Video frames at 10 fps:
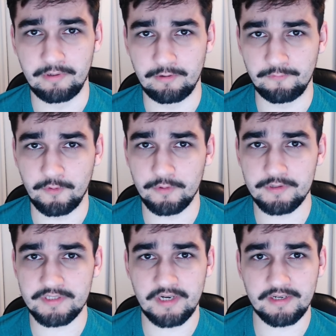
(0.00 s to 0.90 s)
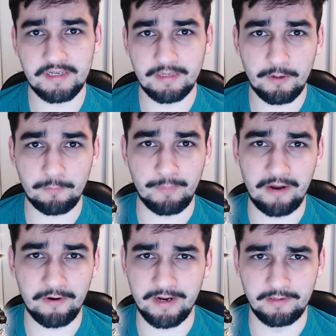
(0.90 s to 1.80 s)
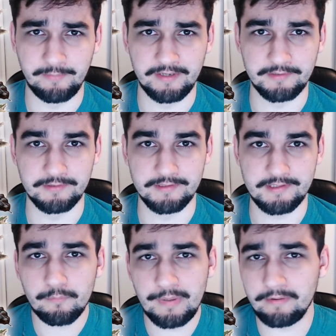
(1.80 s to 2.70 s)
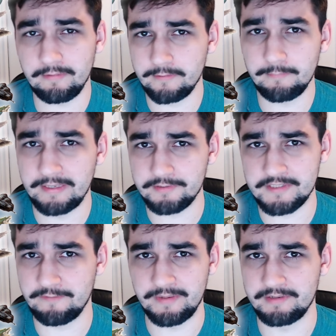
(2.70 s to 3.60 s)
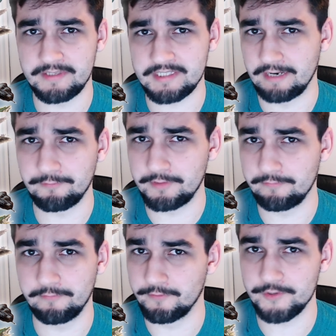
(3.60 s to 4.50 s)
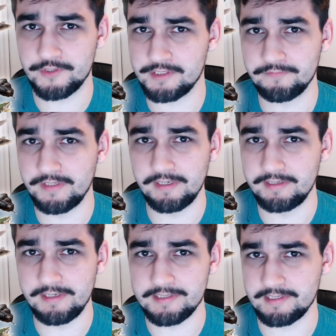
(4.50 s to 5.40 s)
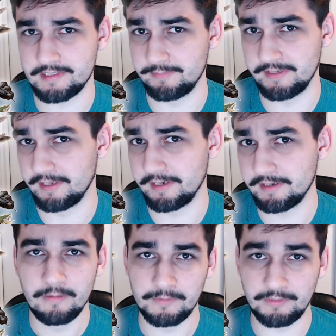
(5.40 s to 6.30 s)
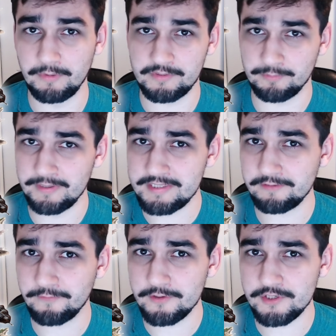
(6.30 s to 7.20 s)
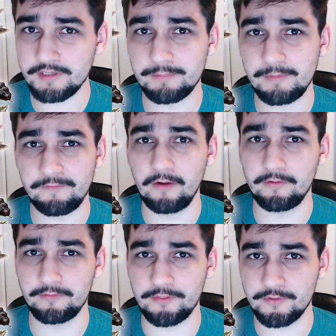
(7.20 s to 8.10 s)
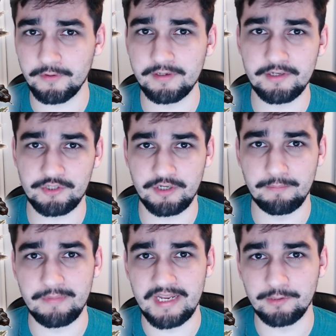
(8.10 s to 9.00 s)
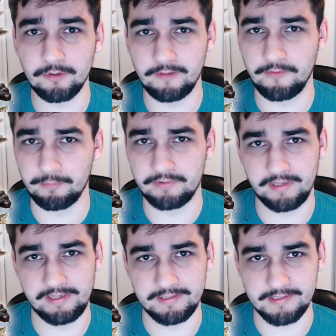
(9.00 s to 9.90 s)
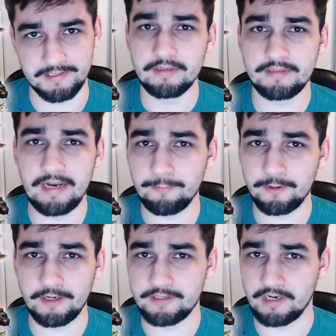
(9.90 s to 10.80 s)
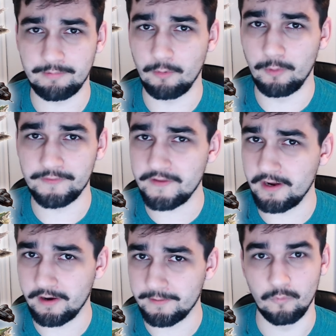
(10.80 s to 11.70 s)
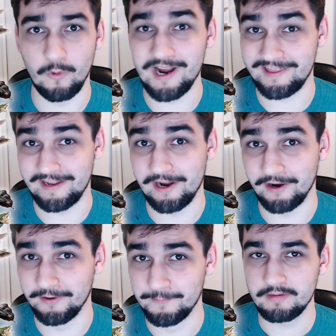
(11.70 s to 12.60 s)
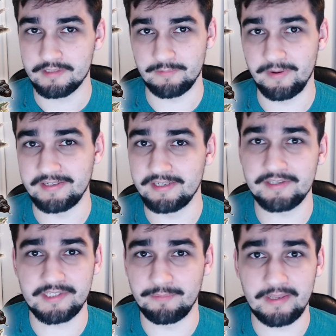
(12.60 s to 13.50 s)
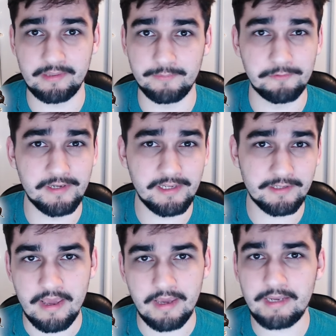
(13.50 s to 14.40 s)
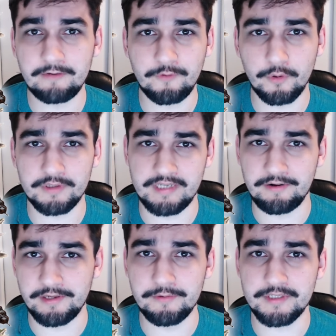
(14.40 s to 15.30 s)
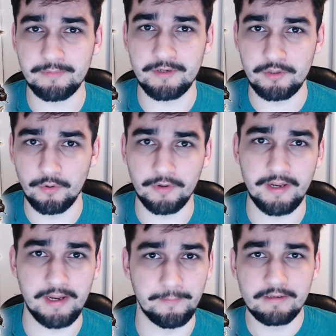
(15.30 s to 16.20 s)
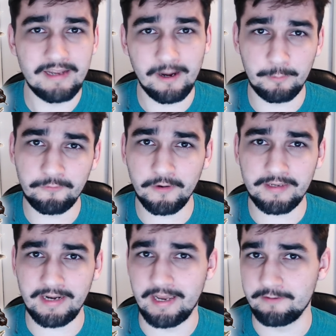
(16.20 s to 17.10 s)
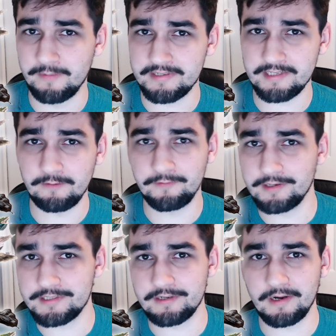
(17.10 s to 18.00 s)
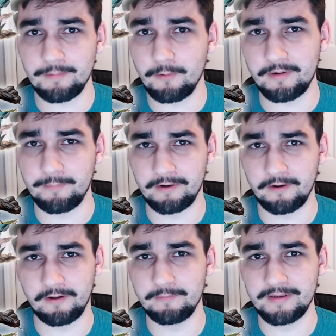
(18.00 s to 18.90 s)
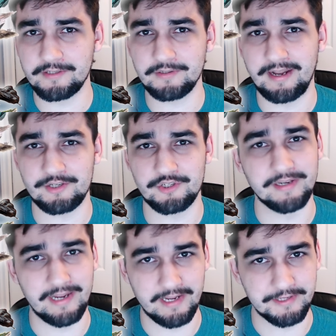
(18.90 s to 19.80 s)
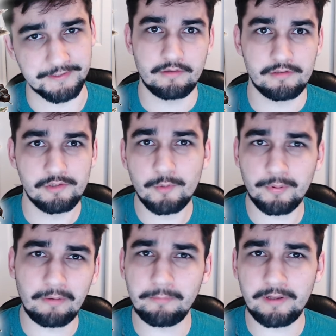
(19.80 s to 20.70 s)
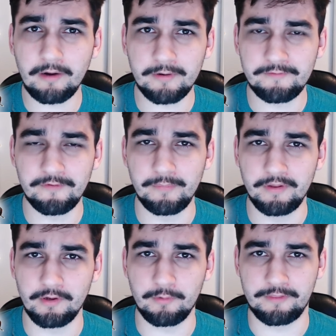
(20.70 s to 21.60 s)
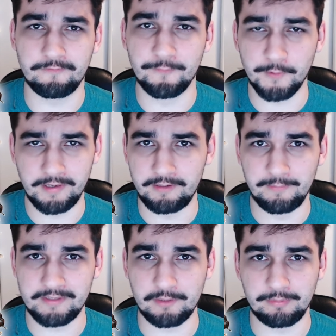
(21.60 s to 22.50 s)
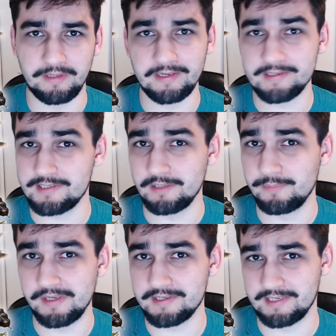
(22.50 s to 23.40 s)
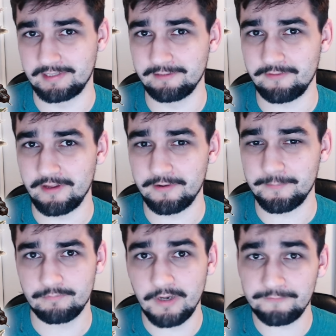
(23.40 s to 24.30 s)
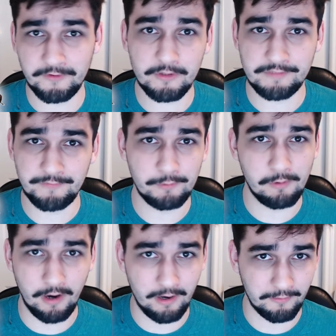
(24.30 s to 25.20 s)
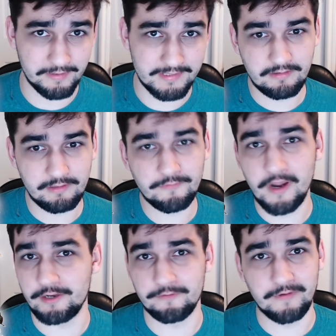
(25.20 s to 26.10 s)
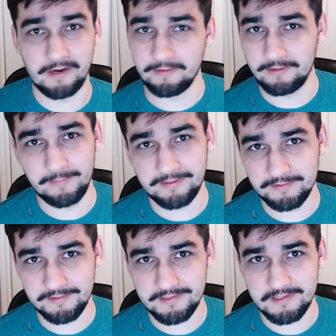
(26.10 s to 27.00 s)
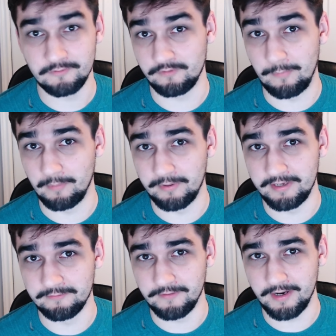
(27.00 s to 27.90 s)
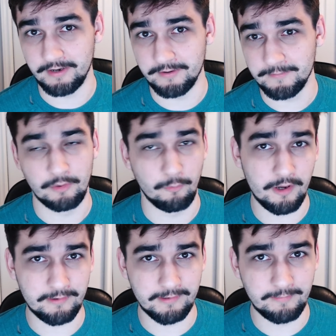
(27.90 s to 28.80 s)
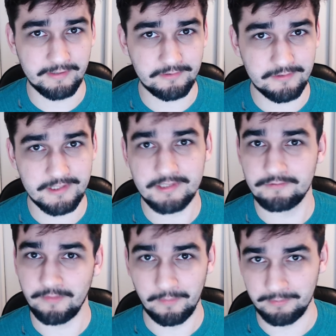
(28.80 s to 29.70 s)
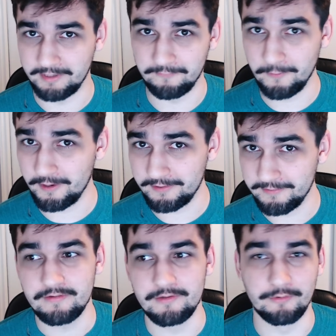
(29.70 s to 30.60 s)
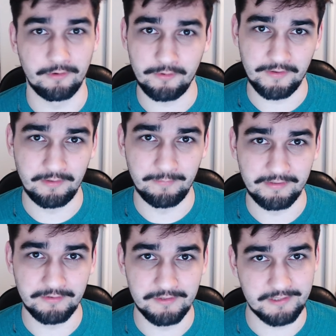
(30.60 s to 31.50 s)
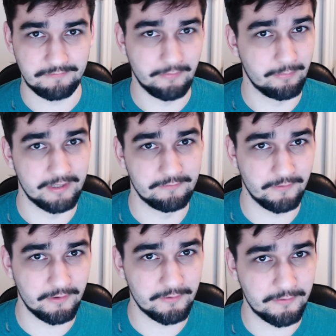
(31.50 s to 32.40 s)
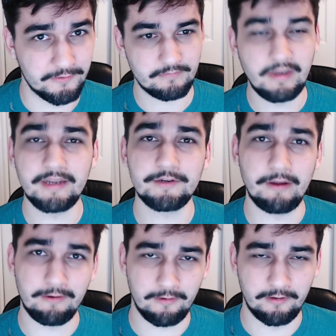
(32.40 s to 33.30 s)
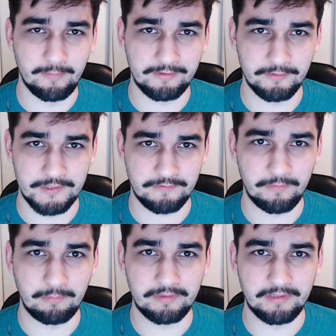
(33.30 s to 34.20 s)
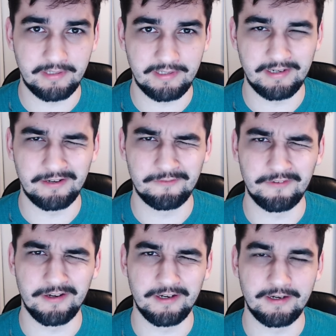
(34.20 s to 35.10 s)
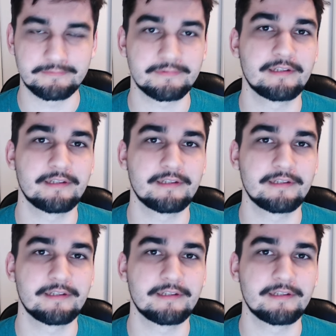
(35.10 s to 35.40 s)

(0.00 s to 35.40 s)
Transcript: We are of course talking about para-elementals. Para-elementals have been in several different versions of D and D since the beginning, but the most recent version can be found in the third edition Manual of the Planes. Today we're going to talk about what they are, why they are, some ideas to make them unique, and of course how to use them in your game. Now before I get ahead of myself, let's talk about what a para-elemental actually is. You're probably already familiar with the four elemental planes and the beings that live there, but for those of you who aren't, you've got your fire elementals from the plane of fire, your water elementals from the plane of water, your earth elementals from the plane of earth, and your air elementals from the plane of uh,